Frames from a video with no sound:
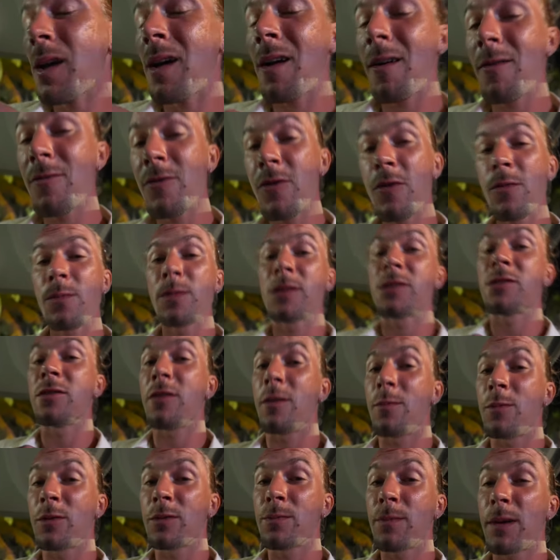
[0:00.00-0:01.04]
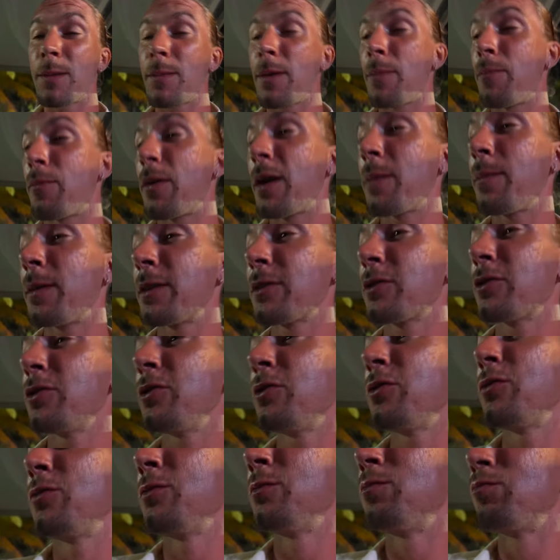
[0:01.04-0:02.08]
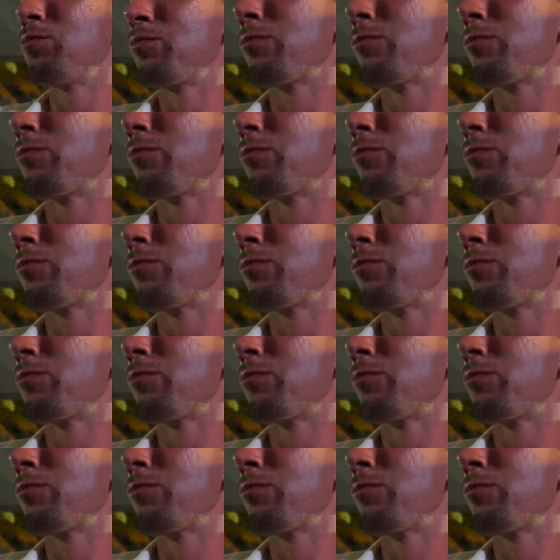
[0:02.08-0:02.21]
I don't know, but you almost made me break my tooth. Bro,